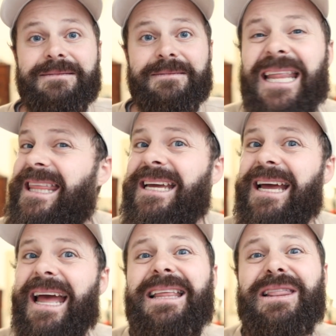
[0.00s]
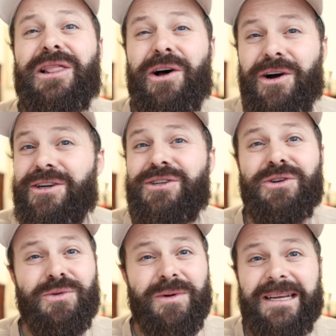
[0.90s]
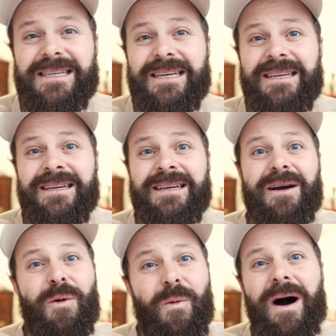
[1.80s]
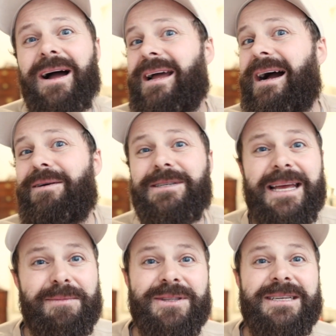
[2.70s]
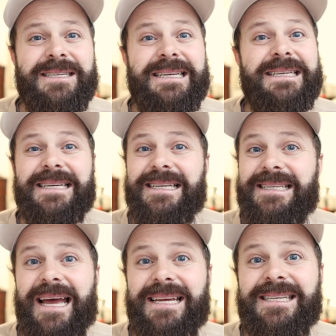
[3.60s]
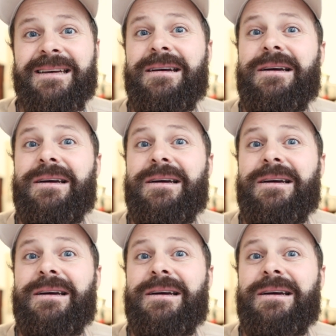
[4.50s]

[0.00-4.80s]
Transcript: I think a large reason why I was able to see success